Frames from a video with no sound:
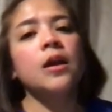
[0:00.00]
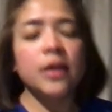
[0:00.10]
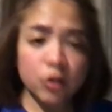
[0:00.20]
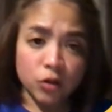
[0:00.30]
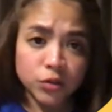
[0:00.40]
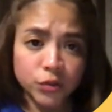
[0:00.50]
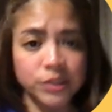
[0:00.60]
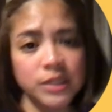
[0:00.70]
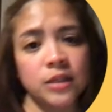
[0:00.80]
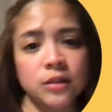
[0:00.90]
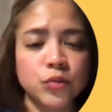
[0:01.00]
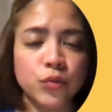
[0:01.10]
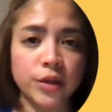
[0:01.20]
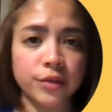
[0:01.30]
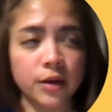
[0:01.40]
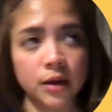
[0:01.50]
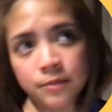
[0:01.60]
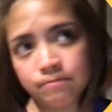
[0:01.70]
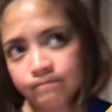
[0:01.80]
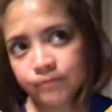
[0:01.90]
It also deals with
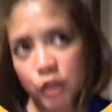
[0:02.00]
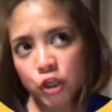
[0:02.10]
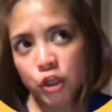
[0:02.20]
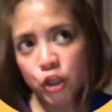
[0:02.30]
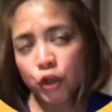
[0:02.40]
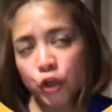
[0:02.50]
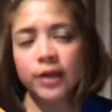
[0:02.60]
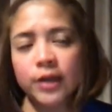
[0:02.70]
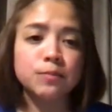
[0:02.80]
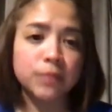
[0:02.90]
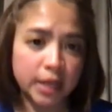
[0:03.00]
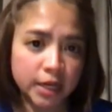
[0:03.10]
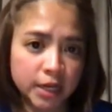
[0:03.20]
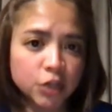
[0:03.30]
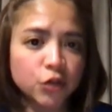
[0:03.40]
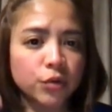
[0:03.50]
you explaining